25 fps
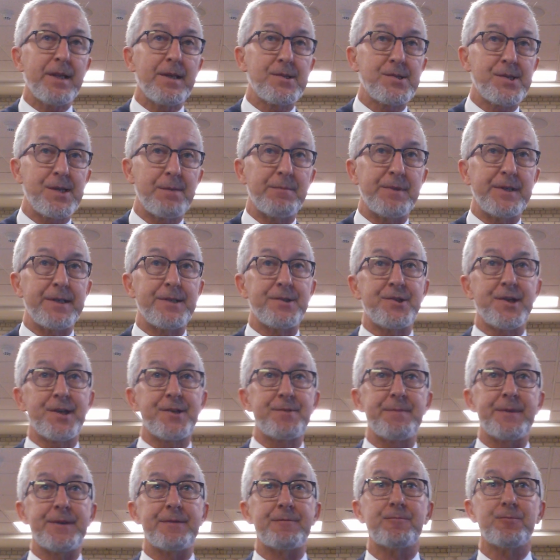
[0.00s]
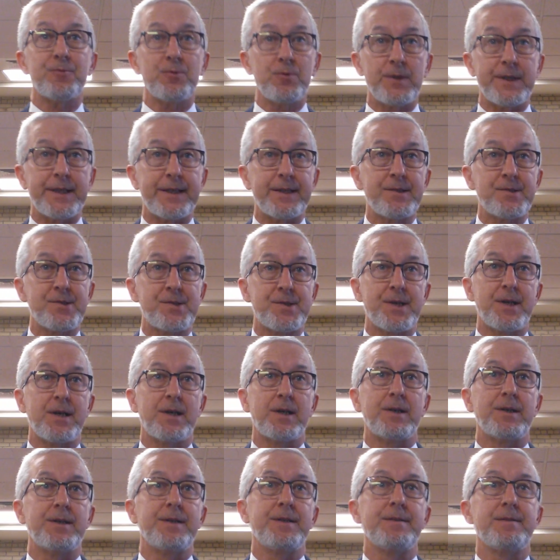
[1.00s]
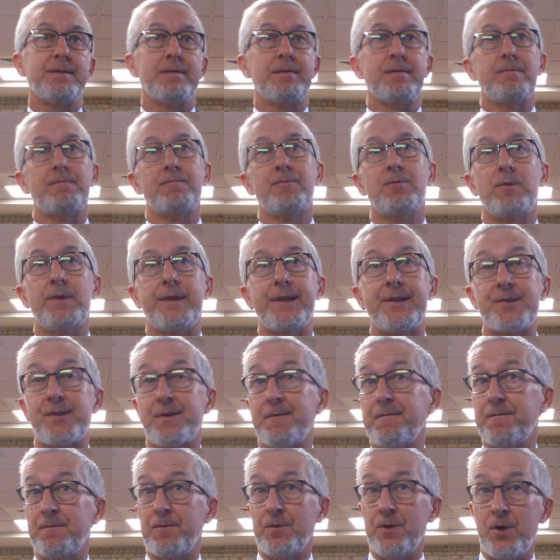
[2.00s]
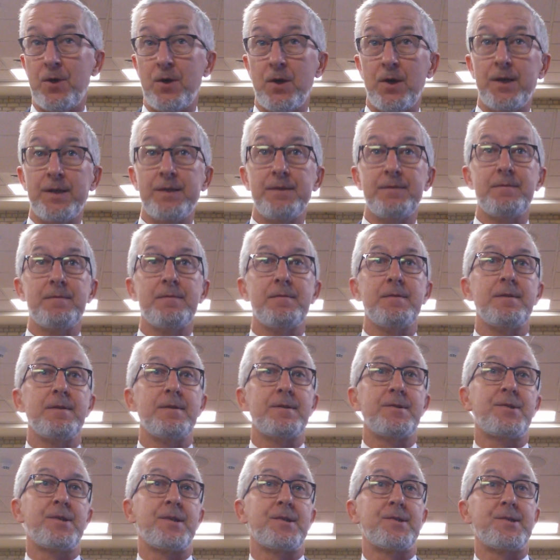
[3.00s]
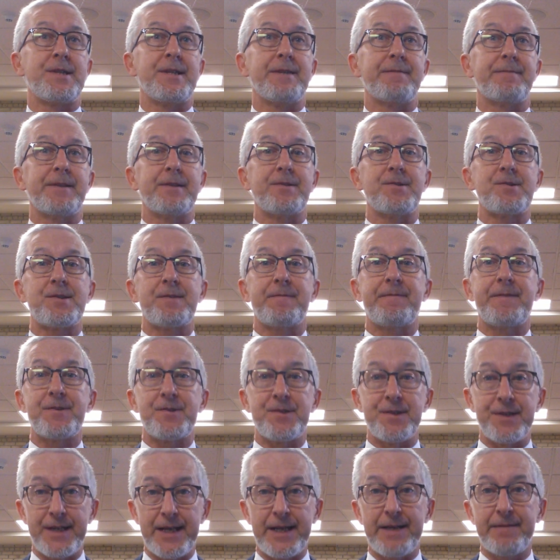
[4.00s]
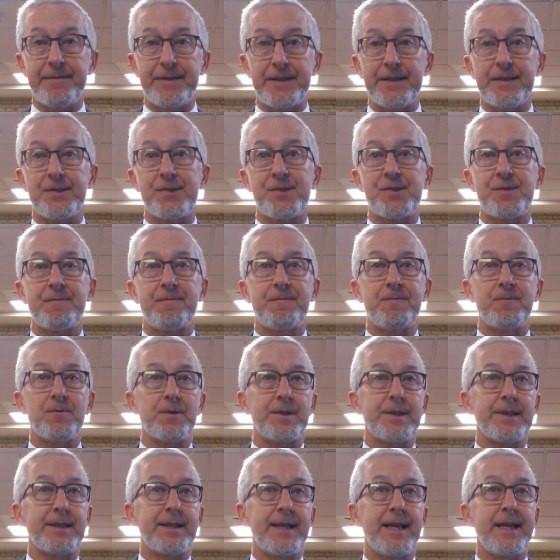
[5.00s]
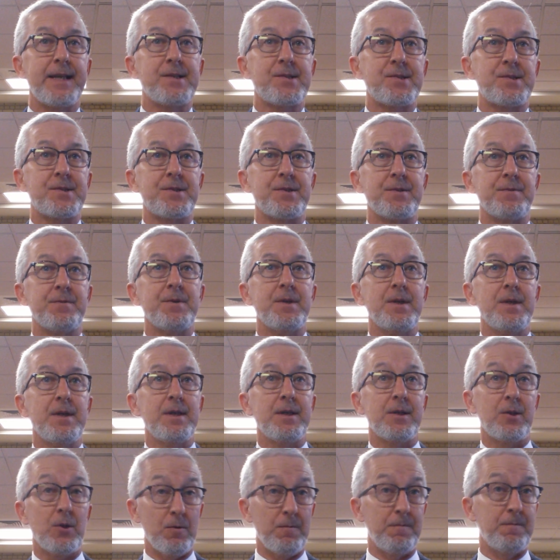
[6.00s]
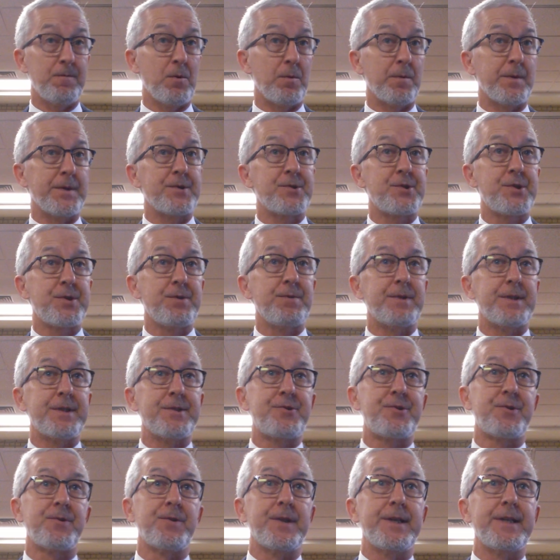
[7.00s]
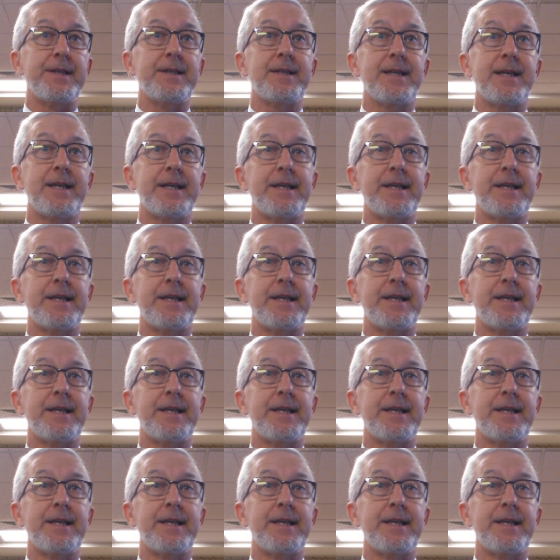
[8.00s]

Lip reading: Summary judgment rulings are rulings of law to see if there's sufficient evidence for the case to go forward to the jury.